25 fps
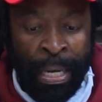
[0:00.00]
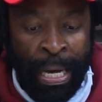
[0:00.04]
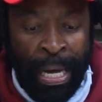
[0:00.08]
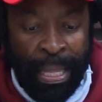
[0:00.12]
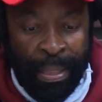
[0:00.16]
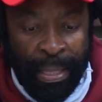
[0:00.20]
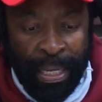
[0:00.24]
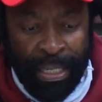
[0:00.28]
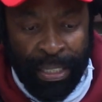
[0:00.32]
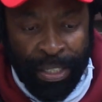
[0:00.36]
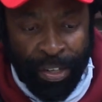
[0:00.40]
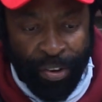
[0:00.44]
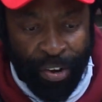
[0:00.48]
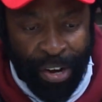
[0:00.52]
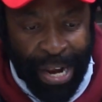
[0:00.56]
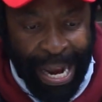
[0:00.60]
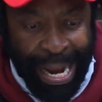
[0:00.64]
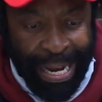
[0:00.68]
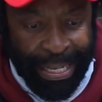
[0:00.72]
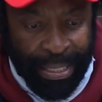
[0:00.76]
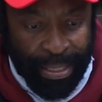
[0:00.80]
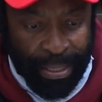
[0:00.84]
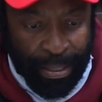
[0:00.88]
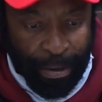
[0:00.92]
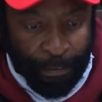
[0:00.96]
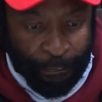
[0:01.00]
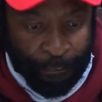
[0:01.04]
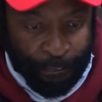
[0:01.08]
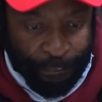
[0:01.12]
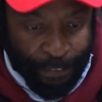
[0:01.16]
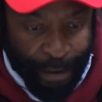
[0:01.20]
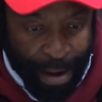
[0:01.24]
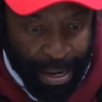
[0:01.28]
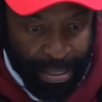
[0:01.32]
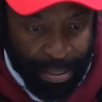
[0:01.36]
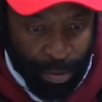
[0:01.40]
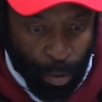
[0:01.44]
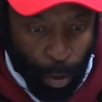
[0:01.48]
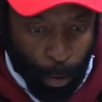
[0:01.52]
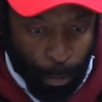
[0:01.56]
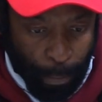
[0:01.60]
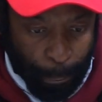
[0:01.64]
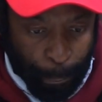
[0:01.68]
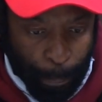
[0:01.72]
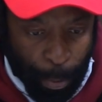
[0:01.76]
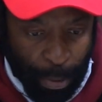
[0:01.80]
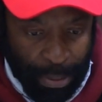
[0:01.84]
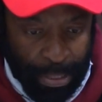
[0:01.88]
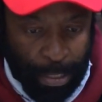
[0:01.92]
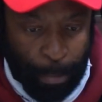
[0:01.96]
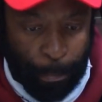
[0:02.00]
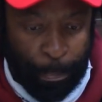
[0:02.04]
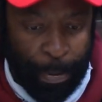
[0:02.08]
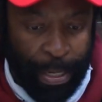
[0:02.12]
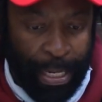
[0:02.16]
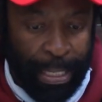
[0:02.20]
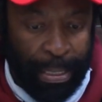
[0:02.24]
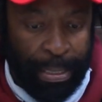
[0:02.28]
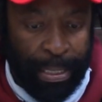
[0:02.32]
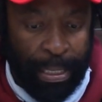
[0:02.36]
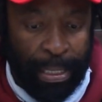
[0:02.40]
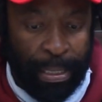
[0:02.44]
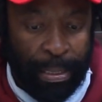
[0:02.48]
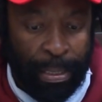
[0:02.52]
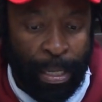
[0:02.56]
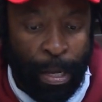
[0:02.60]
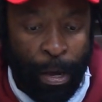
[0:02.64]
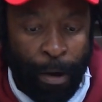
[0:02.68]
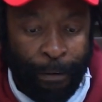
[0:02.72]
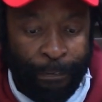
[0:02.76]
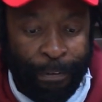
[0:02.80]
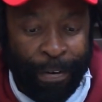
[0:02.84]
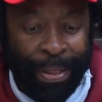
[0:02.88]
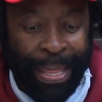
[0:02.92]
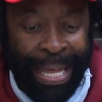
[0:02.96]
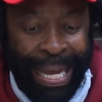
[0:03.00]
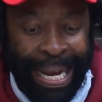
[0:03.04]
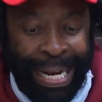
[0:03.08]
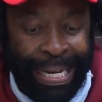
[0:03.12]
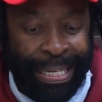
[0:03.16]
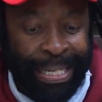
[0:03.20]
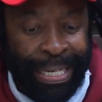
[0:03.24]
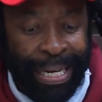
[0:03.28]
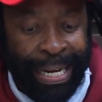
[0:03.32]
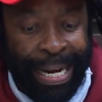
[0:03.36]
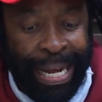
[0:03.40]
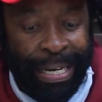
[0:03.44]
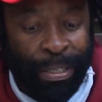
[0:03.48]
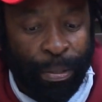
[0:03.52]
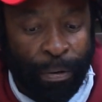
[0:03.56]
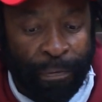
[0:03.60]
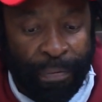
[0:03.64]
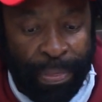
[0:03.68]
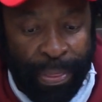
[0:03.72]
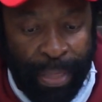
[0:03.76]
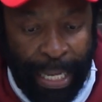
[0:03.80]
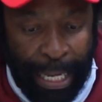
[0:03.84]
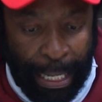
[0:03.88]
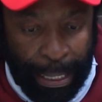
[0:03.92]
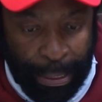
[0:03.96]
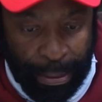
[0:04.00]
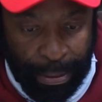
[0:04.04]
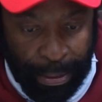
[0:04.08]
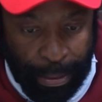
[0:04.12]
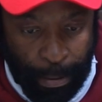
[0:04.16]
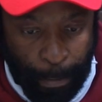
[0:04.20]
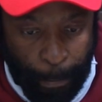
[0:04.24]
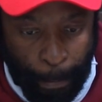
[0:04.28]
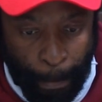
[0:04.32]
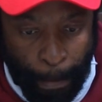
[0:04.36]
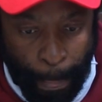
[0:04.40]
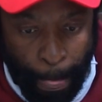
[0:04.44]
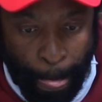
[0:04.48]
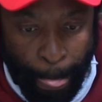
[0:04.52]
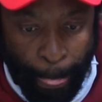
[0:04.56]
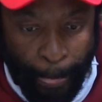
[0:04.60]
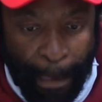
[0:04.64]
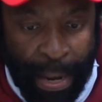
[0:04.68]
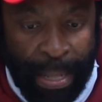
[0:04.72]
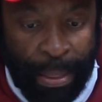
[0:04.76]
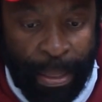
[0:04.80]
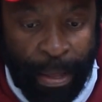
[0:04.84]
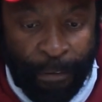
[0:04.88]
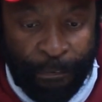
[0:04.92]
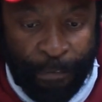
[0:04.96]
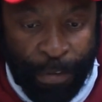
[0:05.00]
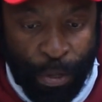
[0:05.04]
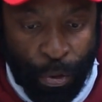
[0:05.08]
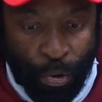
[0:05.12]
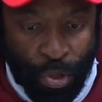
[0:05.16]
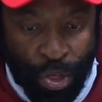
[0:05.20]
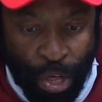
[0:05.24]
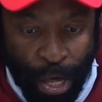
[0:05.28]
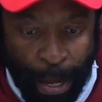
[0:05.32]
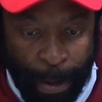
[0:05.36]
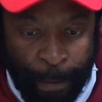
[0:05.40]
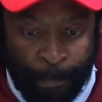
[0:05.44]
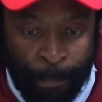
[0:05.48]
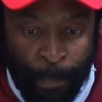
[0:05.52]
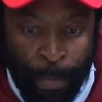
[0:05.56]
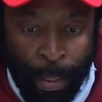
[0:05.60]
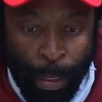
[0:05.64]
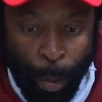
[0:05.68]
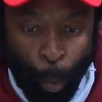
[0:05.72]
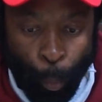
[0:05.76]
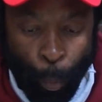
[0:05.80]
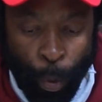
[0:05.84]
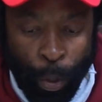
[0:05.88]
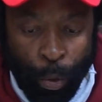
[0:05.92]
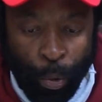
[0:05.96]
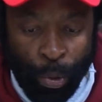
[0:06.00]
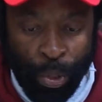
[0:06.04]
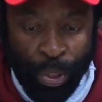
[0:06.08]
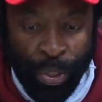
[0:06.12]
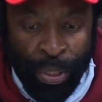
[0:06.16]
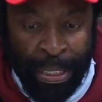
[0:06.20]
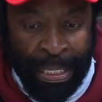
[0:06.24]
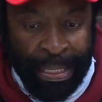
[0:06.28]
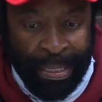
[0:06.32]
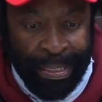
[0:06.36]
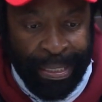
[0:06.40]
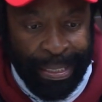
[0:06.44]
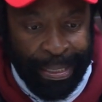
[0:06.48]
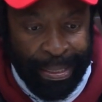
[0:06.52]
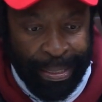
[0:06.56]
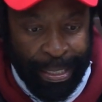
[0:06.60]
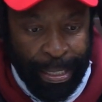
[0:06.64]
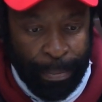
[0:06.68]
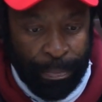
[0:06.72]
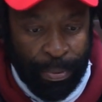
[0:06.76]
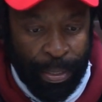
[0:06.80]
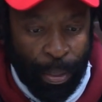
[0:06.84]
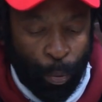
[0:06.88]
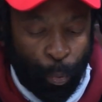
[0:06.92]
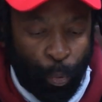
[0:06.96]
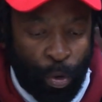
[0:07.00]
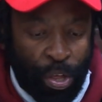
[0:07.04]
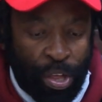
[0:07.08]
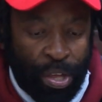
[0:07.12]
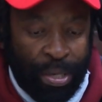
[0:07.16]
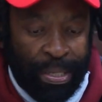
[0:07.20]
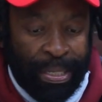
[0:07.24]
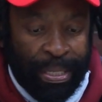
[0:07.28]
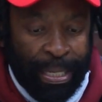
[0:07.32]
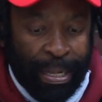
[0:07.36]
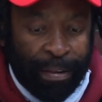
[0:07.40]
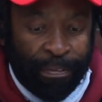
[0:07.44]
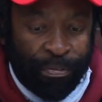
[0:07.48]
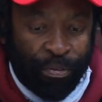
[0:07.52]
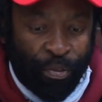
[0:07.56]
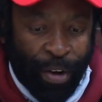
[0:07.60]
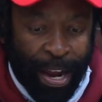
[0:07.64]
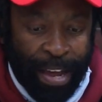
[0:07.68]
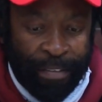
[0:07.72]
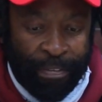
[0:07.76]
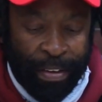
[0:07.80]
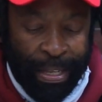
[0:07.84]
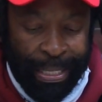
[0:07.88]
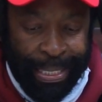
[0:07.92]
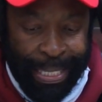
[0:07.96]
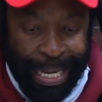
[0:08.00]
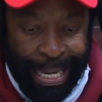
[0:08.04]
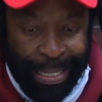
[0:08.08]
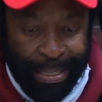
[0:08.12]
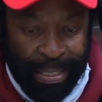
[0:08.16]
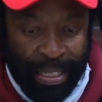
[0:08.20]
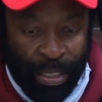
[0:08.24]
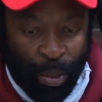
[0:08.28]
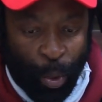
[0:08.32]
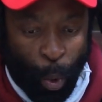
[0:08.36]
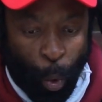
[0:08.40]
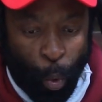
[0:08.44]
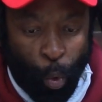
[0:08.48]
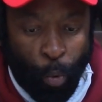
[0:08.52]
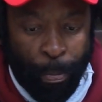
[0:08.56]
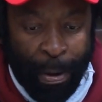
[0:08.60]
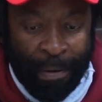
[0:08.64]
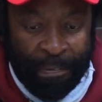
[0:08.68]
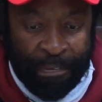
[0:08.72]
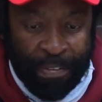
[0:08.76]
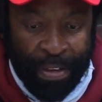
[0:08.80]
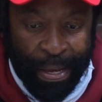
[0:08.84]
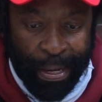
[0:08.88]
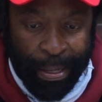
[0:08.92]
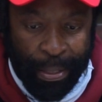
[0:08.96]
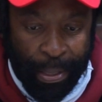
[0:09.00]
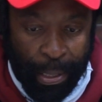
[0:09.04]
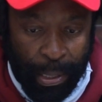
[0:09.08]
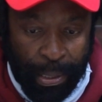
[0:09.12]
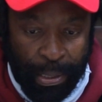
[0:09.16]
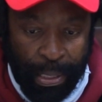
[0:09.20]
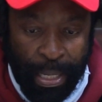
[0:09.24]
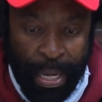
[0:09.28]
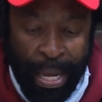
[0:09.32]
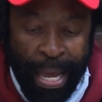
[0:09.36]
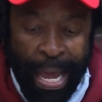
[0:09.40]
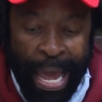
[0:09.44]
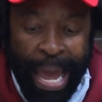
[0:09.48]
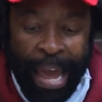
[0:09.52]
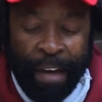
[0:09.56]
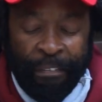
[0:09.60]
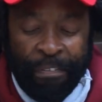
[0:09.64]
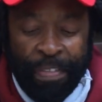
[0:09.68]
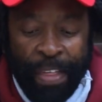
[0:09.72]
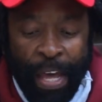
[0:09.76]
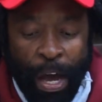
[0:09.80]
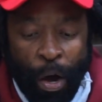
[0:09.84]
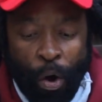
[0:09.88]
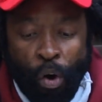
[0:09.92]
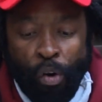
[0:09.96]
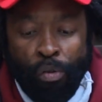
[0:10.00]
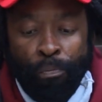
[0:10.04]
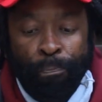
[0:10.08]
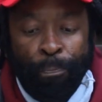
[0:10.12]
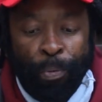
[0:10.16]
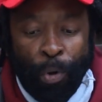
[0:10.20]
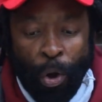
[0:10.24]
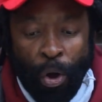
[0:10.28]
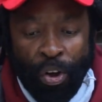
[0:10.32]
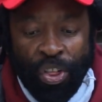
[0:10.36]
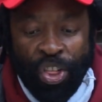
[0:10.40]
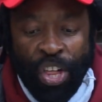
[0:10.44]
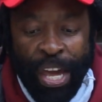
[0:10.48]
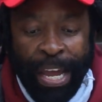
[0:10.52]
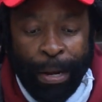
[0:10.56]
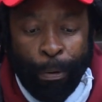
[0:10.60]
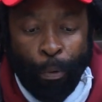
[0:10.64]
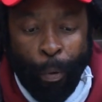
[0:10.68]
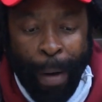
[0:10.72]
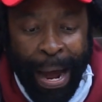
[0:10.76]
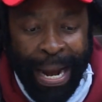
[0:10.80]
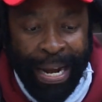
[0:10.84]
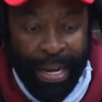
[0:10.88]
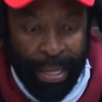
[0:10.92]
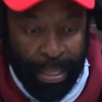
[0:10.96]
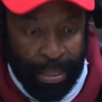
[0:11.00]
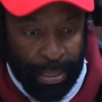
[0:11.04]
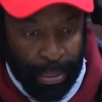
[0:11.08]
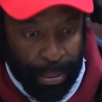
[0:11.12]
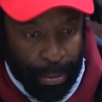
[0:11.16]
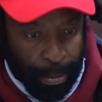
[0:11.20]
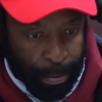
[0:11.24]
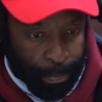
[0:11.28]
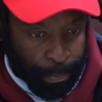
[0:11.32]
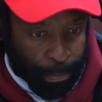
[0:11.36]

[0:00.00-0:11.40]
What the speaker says: This creates vast possibilities for the Internet of Things. In the future, we could see systems in which self-driving taxis or Uber vehicles have their own blockchain wallets.